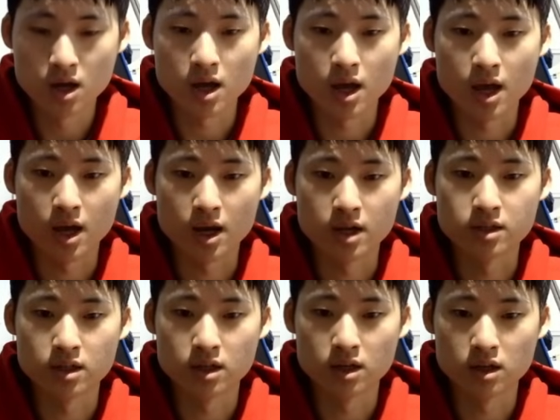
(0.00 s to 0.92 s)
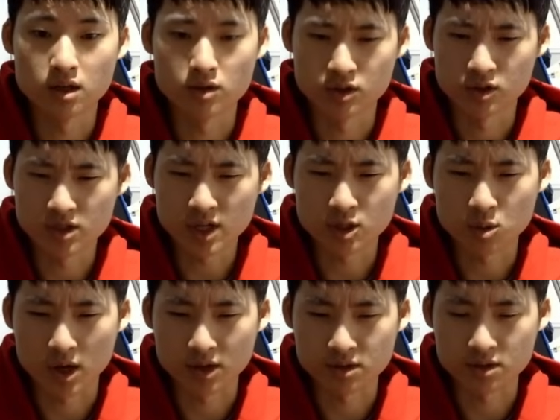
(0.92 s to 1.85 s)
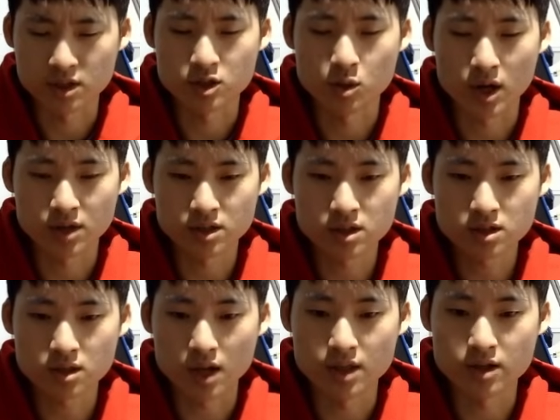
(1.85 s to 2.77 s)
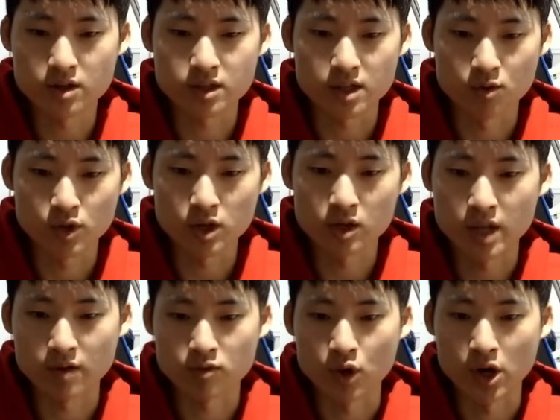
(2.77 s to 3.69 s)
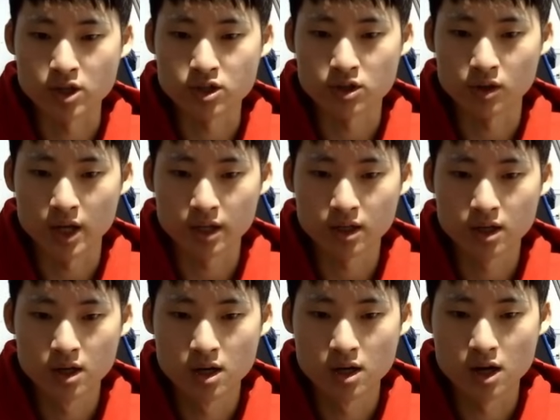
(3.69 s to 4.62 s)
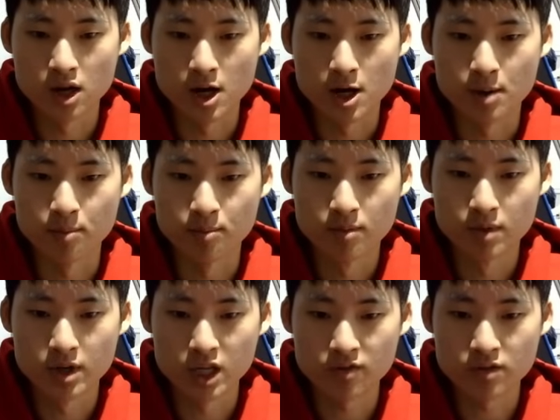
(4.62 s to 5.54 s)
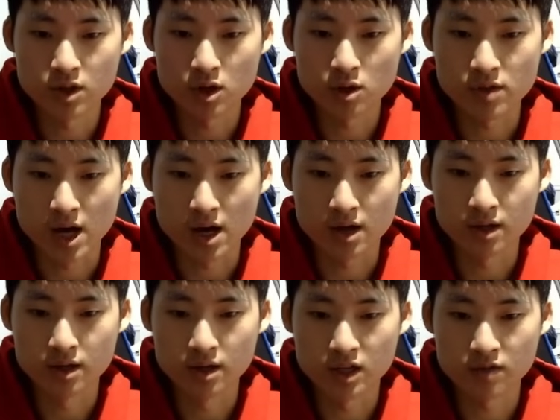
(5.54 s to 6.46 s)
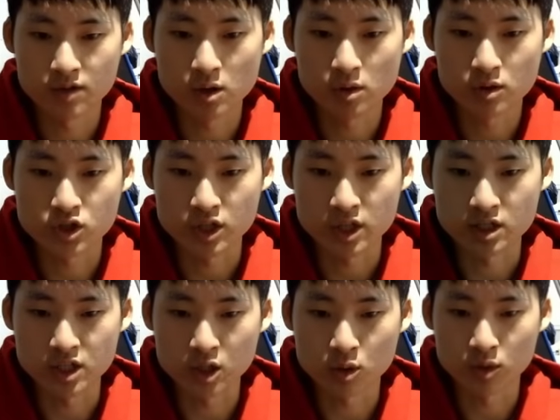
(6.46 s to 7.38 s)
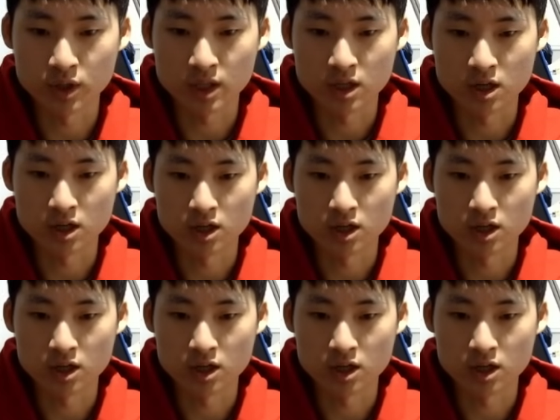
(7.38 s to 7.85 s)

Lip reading: and or is that two hexes? That's two hexes, and there's real life range. So like, um, even though she's equally